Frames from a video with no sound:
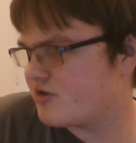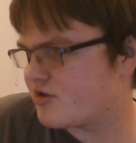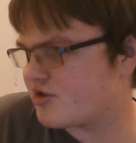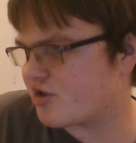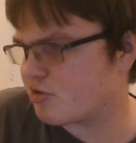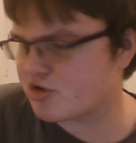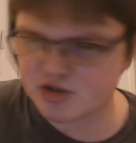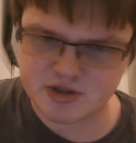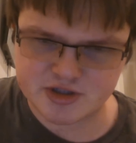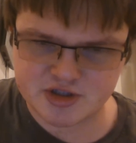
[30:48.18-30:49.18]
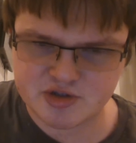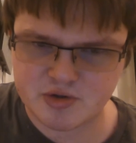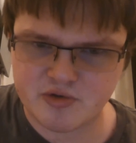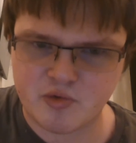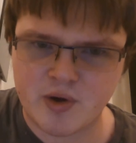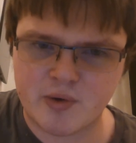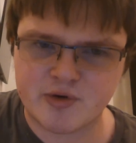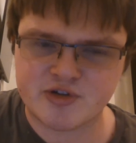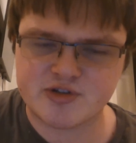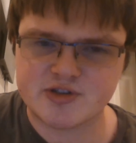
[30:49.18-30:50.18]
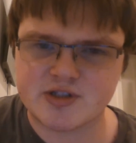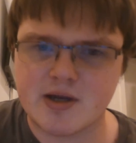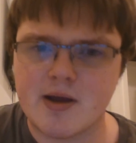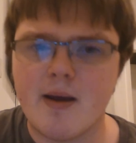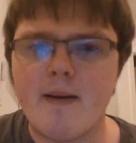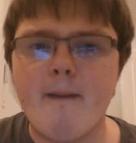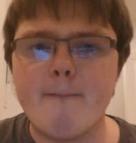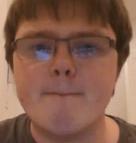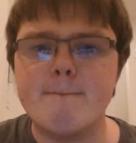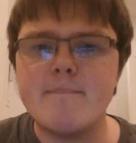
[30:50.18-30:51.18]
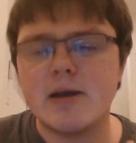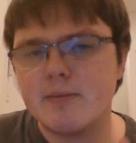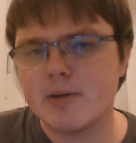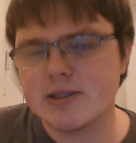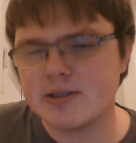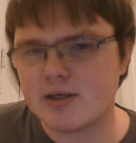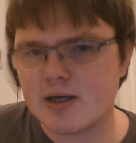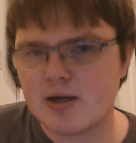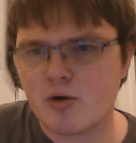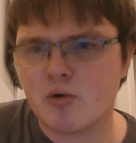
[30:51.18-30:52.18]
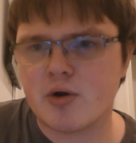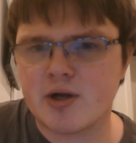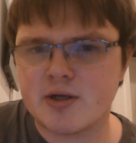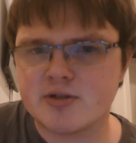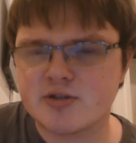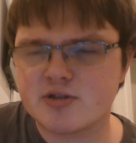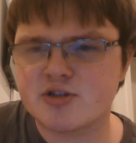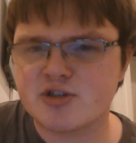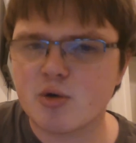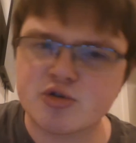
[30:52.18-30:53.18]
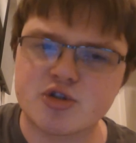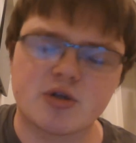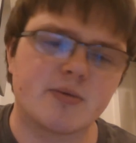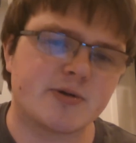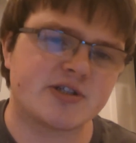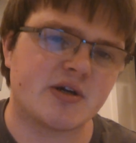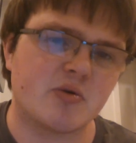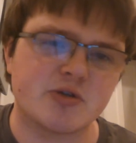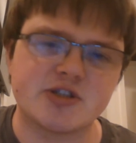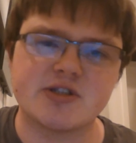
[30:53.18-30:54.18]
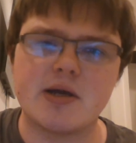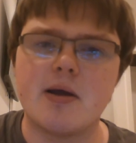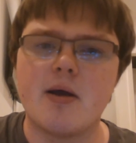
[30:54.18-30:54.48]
socialist sort of way, which is a minimal, or a social libertarian, which is a